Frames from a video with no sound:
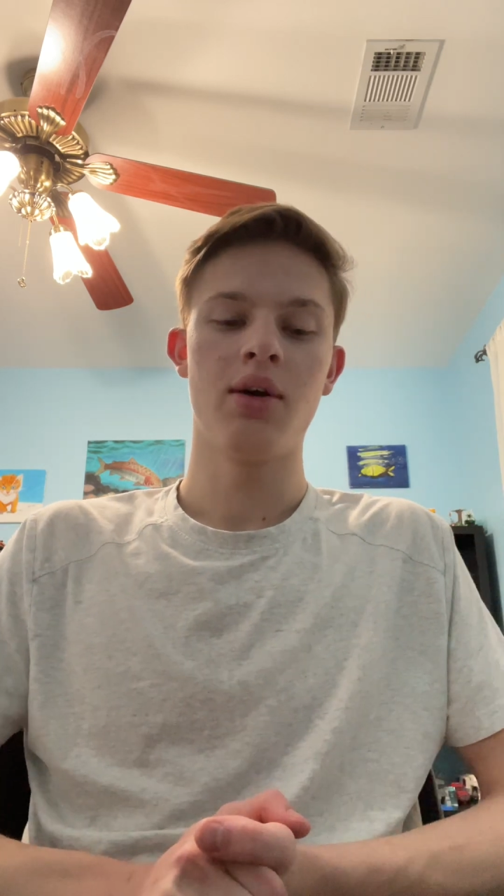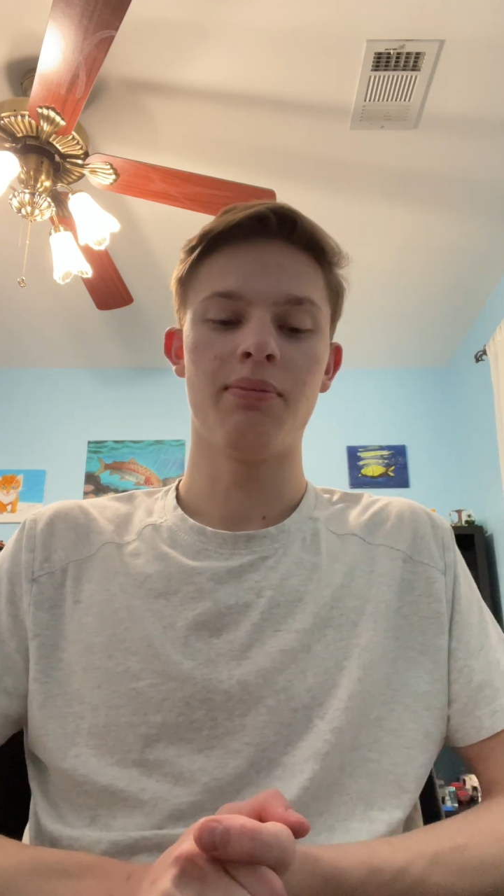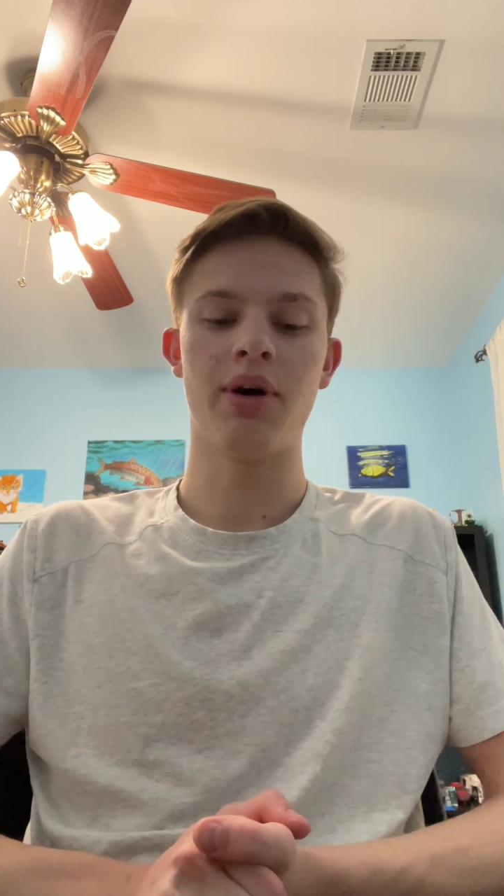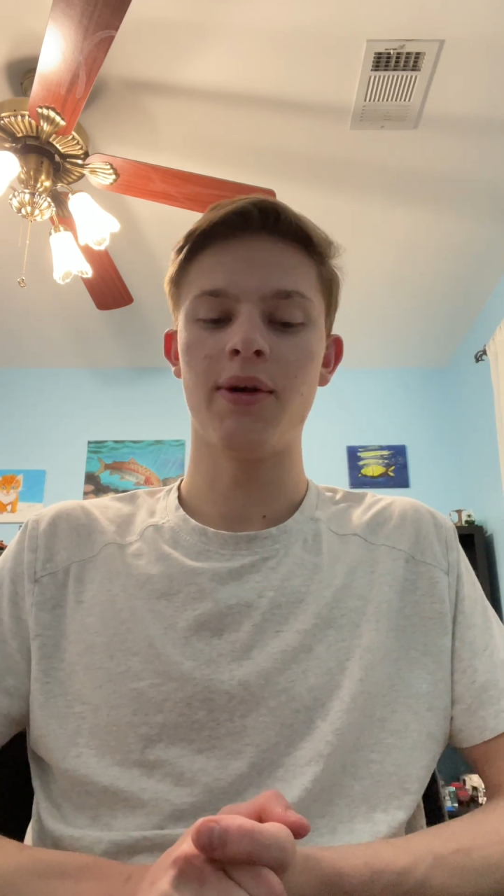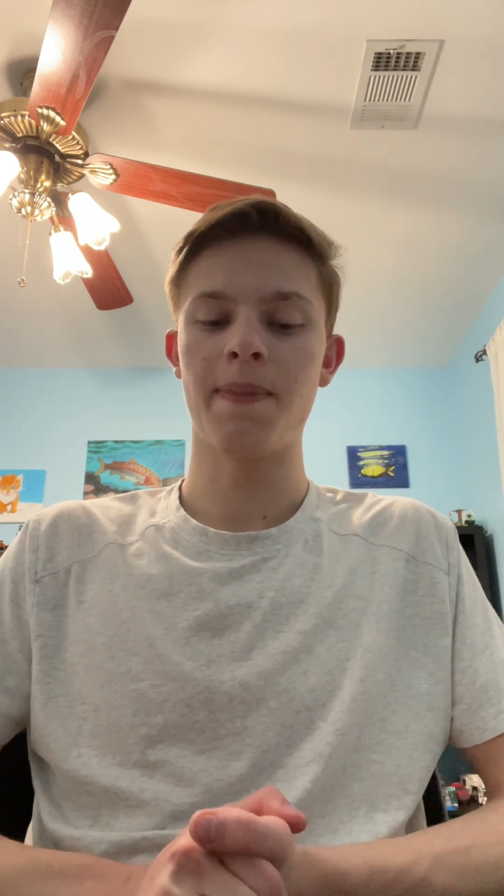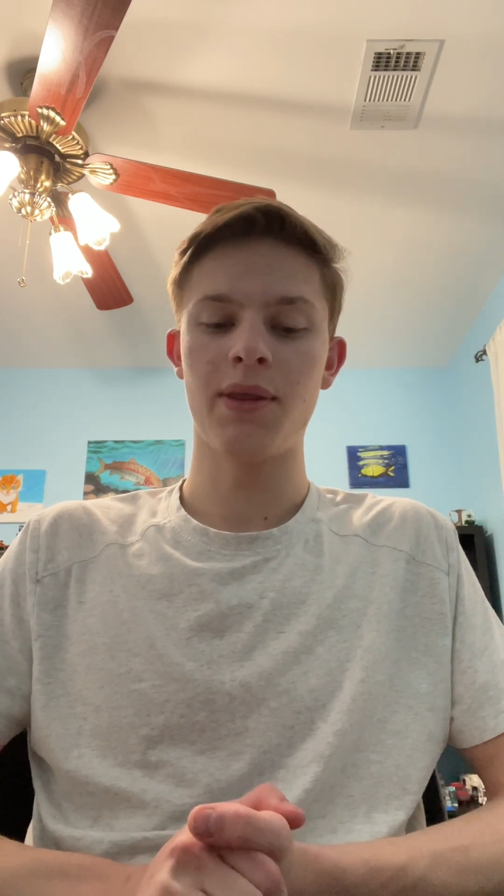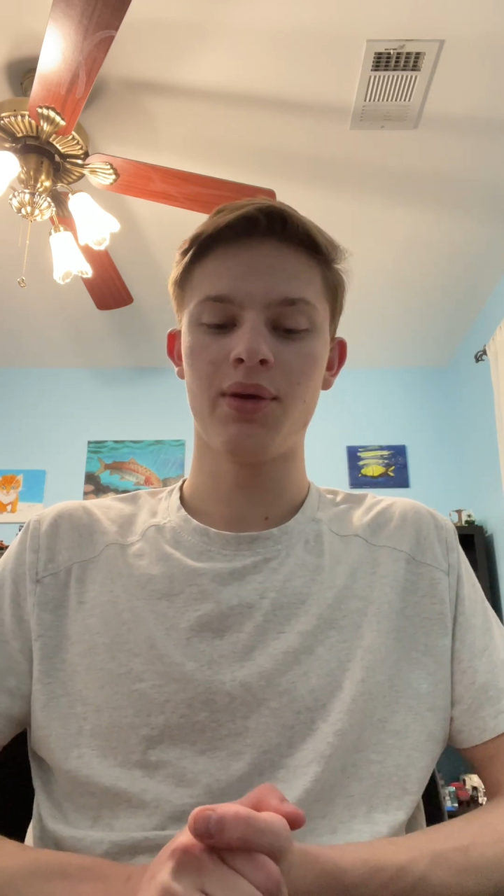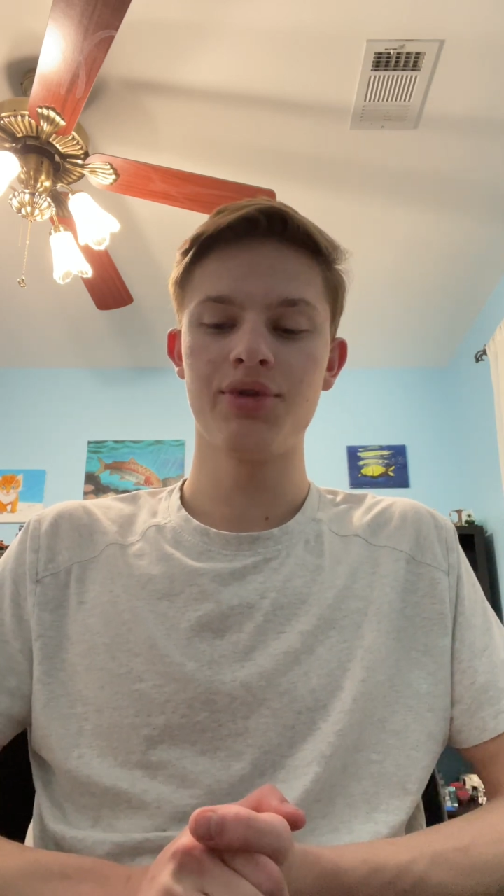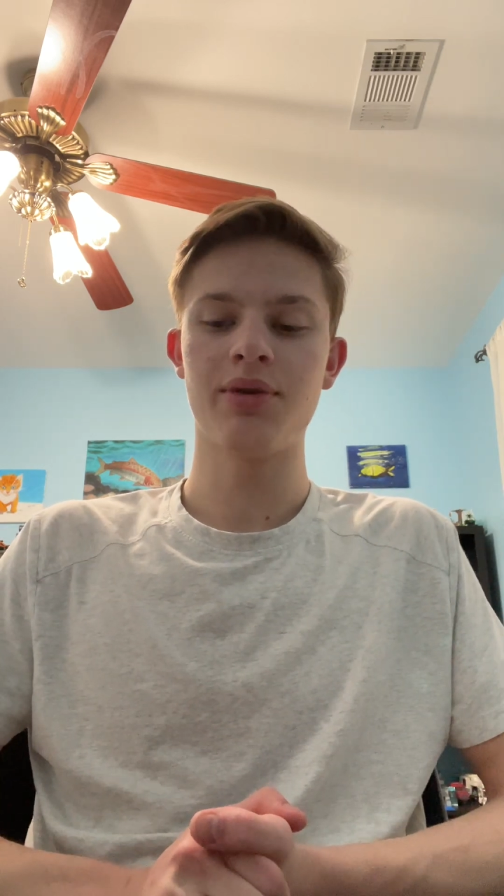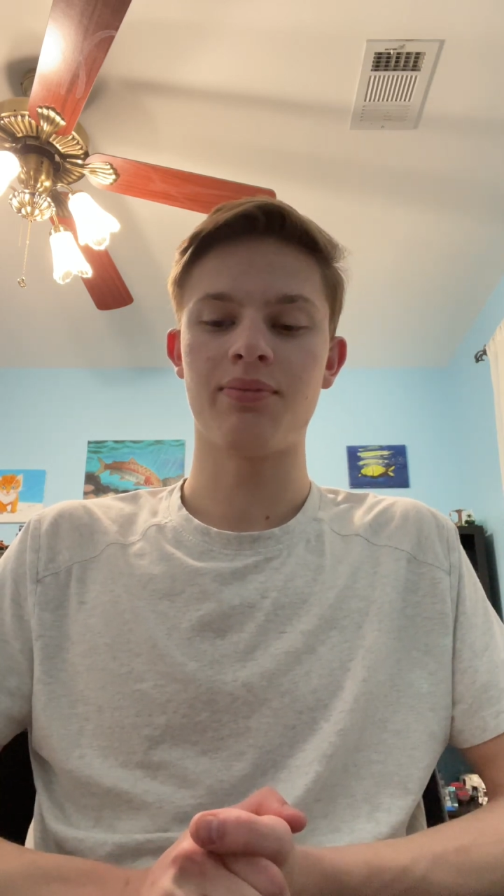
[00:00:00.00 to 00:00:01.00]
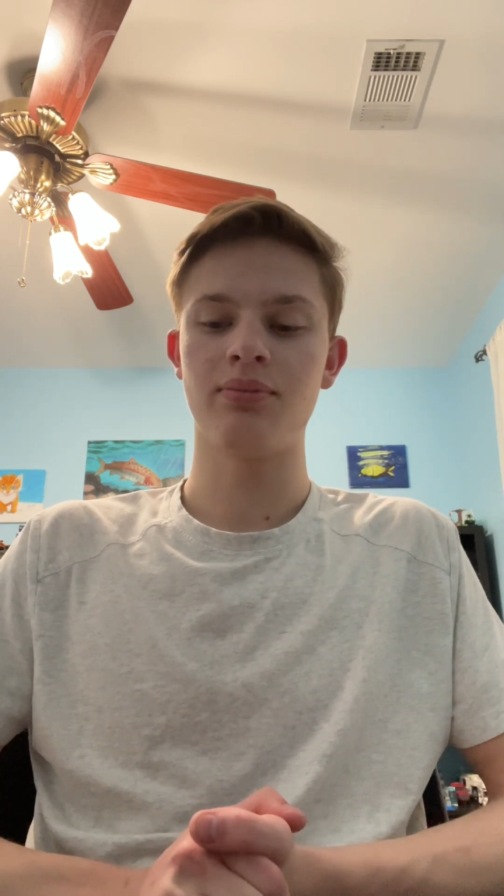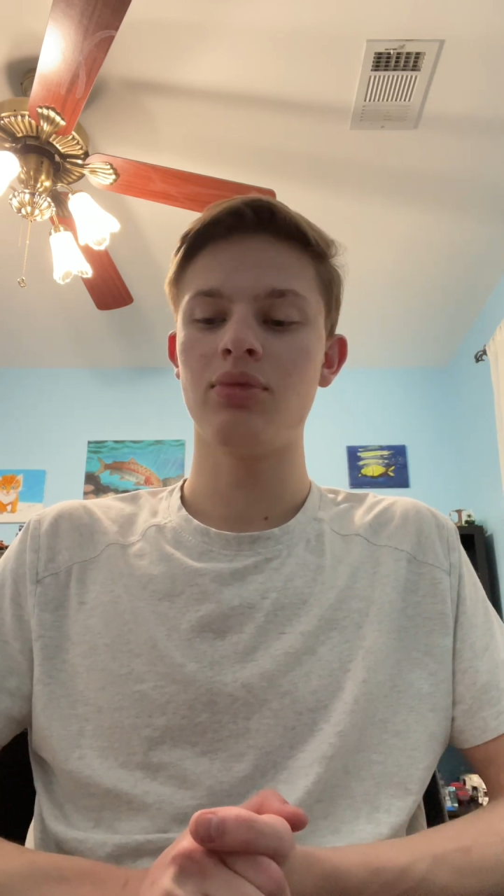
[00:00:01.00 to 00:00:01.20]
But it was a